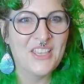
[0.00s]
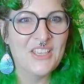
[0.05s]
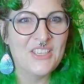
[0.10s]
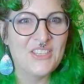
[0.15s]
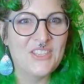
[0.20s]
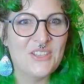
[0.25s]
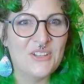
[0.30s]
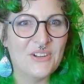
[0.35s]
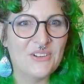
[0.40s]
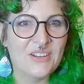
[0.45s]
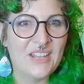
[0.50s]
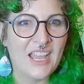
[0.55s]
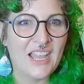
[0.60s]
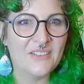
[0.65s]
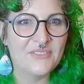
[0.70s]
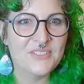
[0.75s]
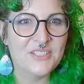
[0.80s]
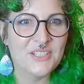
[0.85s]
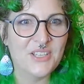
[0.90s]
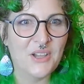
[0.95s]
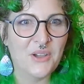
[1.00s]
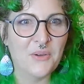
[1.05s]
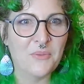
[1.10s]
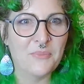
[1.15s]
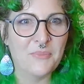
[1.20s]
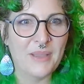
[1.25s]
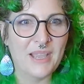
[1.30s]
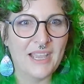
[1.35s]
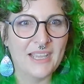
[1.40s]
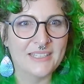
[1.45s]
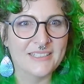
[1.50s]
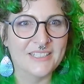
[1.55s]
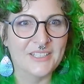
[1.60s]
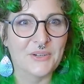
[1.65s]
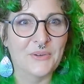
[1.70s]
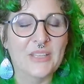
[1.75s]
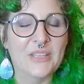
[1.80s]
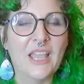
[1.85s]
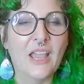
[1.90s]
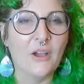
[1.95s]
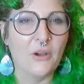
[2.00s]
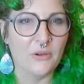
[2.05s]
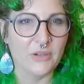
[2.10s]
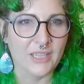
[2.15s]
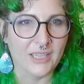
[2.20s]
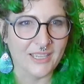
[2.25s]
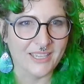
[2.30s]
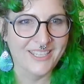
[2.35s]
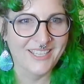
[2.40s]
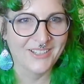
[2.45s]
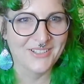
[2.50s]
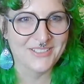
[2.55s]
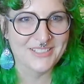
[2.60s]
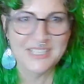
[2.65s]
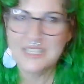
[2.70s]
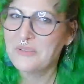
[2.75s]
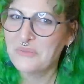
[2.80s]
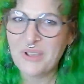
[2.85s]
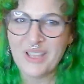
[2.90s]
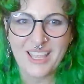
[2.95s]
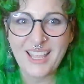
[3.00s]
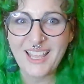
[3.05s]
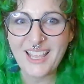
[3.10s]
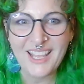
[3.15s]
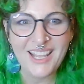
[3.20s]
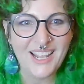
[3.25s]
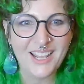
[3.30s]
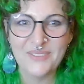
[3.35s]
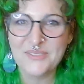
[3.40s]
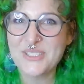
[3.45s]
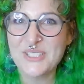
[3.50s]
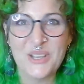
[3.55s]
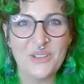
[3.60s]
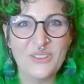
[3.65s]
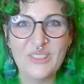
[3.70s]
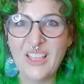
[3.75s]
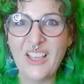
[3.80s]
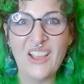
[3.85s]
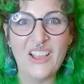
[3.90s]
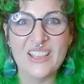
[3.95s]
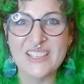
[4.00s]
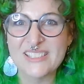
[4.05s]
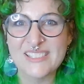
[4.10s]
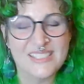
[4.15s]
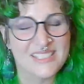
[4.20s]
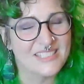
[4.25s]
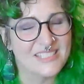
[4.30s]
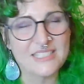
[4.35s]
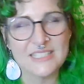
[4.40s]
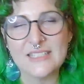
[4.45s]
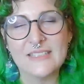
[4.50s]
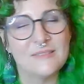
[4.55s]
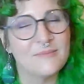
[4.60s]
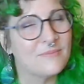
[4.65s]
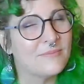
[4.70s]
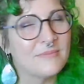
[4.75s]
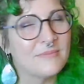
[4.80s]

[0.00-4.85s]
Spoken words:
You don't have to go back literally. Oh, okay. I was like, what? I'm so lost. You see,